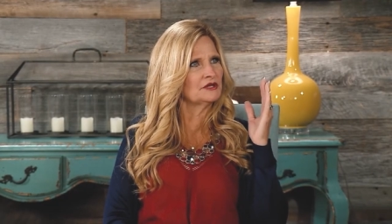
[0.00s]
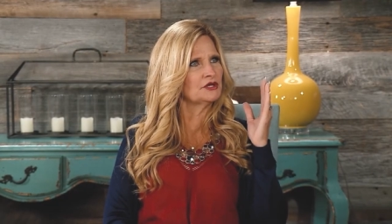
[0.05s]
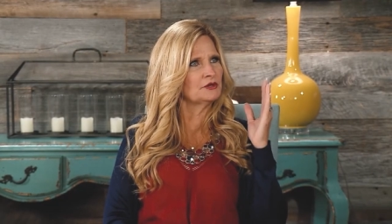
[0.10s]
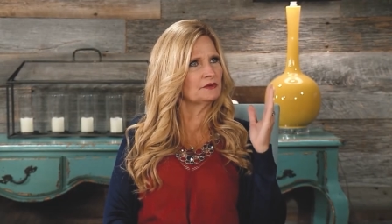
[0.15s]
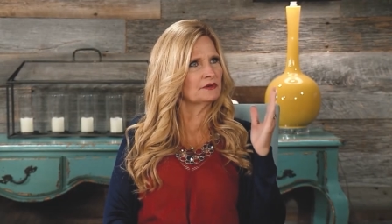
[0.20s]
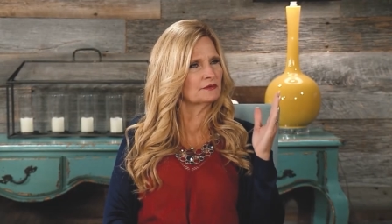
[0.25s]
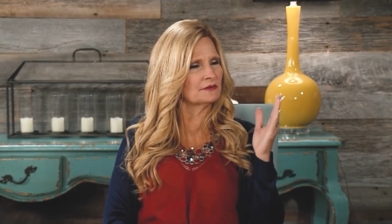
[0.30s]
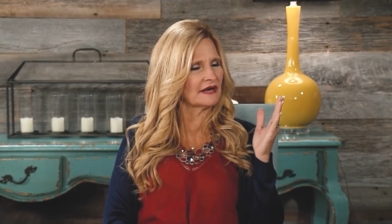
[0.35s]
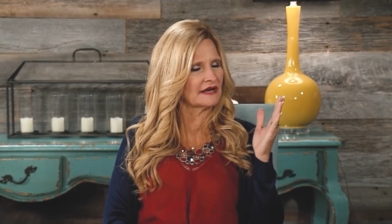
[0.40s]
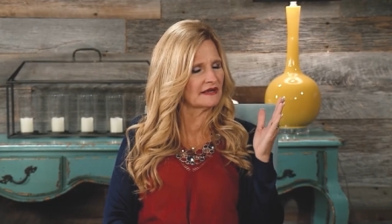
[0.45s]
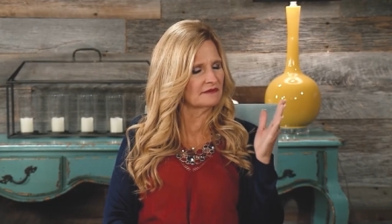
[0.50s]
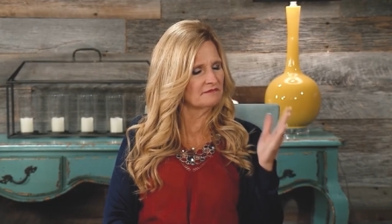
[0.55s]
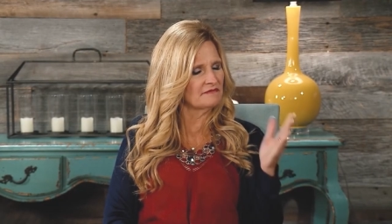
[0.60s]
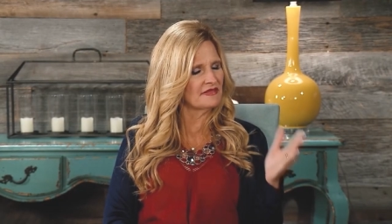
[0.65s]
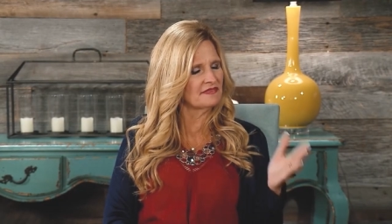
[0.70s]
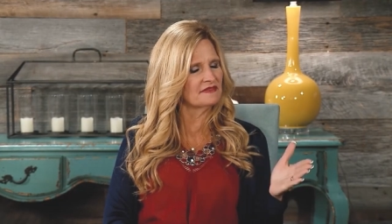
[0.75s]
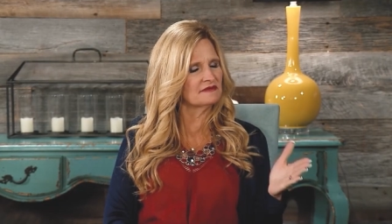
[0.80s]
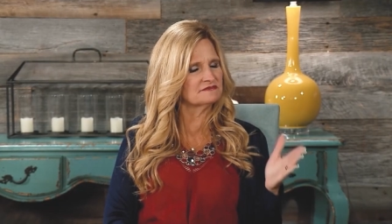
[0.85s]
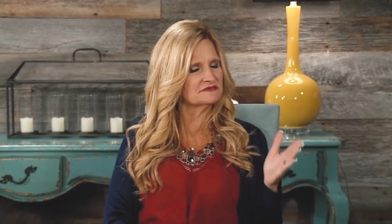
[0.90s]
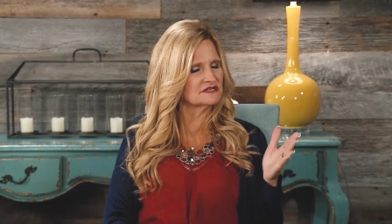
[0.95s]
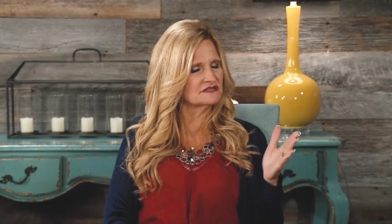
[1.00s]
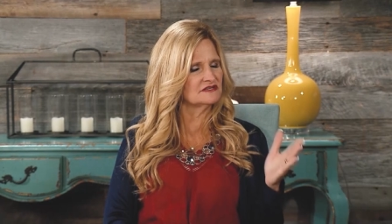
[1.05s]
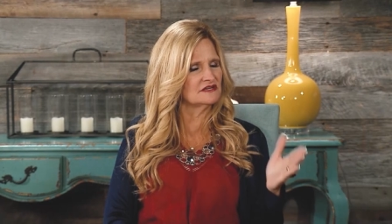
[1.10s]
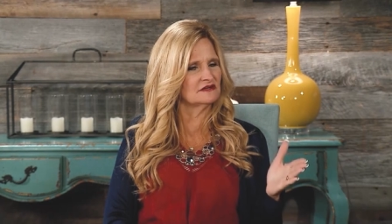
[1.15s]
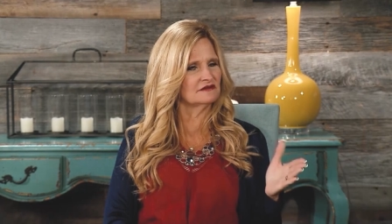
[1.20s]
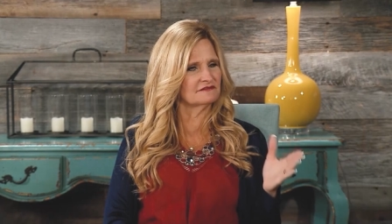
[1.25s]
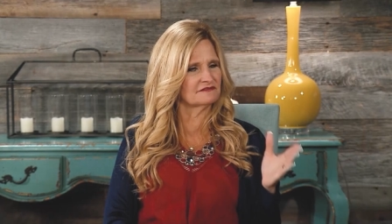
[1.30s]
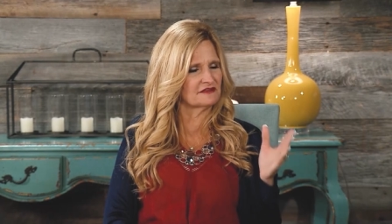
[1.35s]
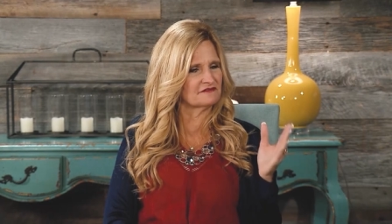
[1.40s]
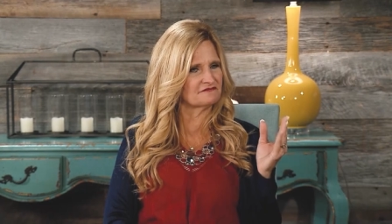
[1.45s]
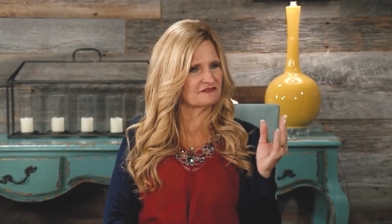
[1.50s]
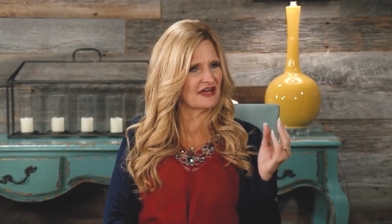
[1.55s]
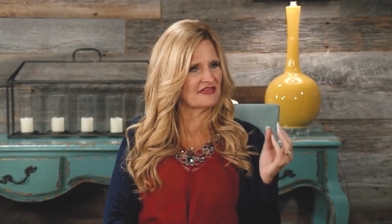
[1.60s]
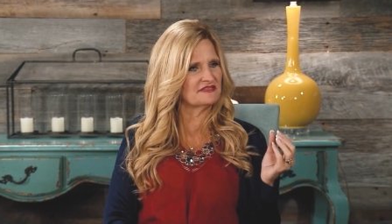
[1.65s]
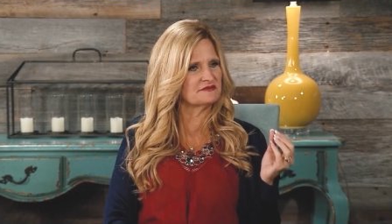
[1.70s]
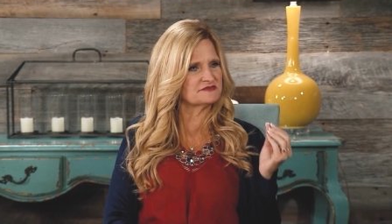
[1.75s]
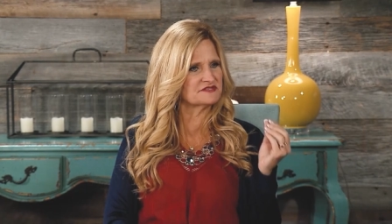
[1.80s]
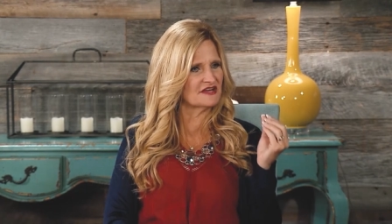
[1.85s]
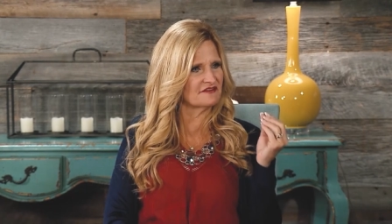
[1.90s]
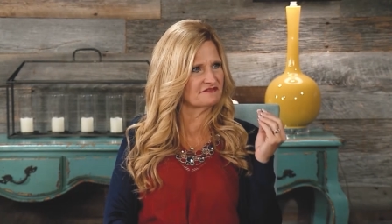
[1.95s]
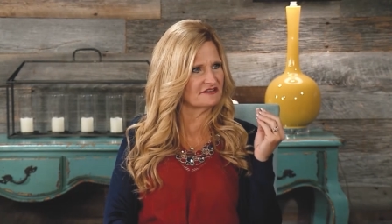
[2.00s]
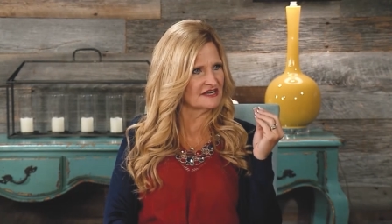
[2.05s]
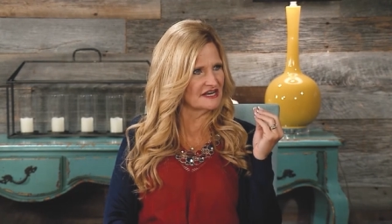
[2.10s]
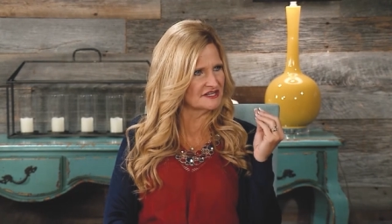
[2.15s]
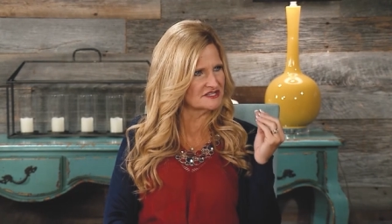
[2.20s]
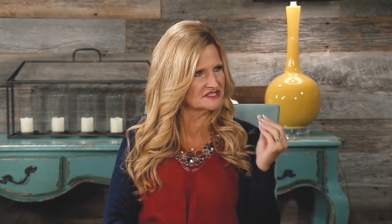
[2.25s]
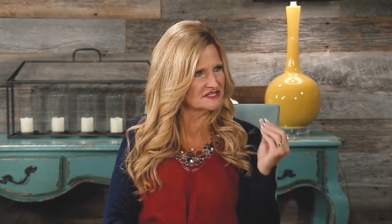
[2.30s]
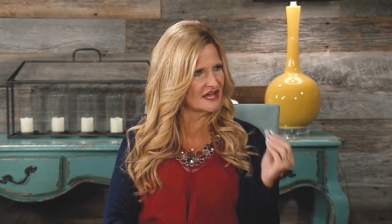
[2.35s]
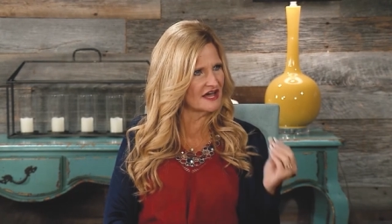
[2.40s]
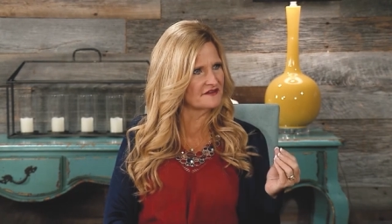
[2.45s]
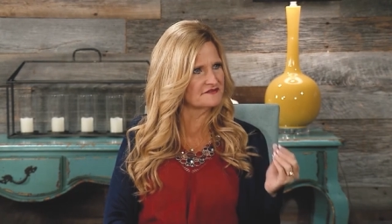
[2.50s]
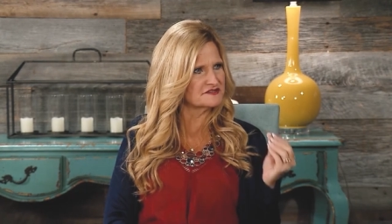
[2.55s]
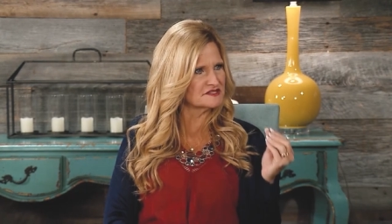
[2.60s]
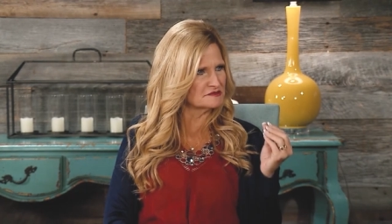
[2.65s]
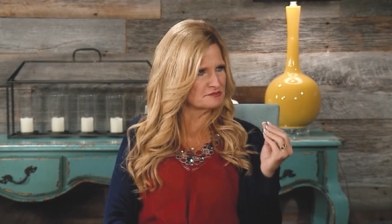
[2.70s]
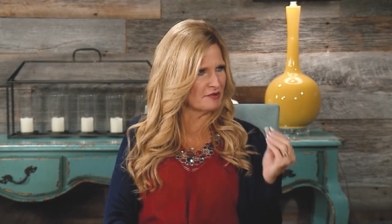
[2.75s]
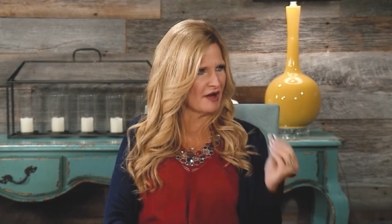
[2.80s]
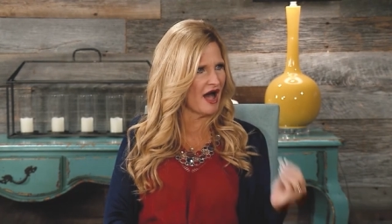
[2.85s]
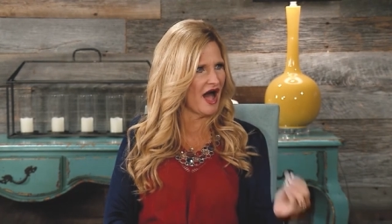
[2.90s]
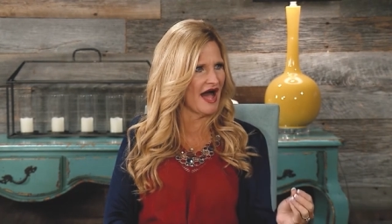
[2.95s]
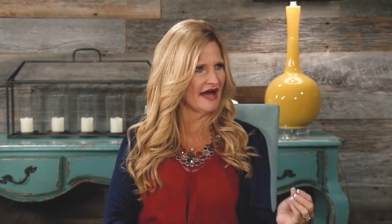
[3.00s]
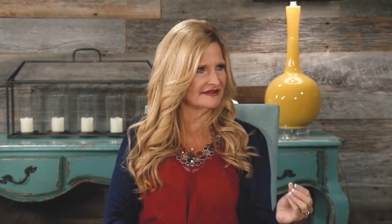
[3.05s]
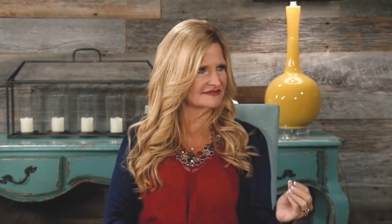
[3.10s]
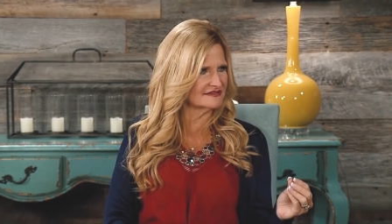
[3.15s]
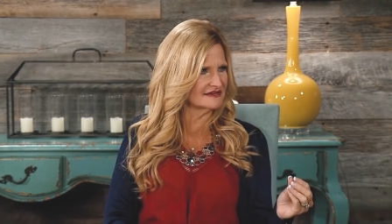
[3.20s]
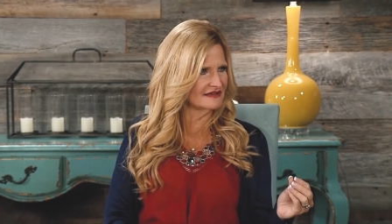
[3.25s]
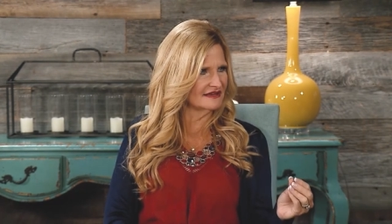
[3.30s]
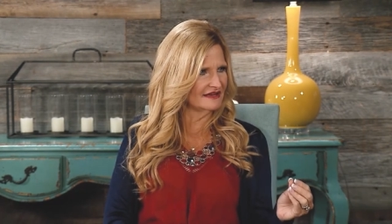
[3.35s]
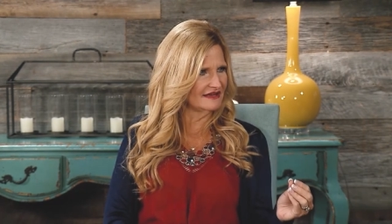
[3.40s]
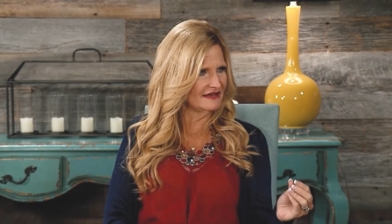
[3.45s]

you would recommend them to do if they find themselves in a tough spot,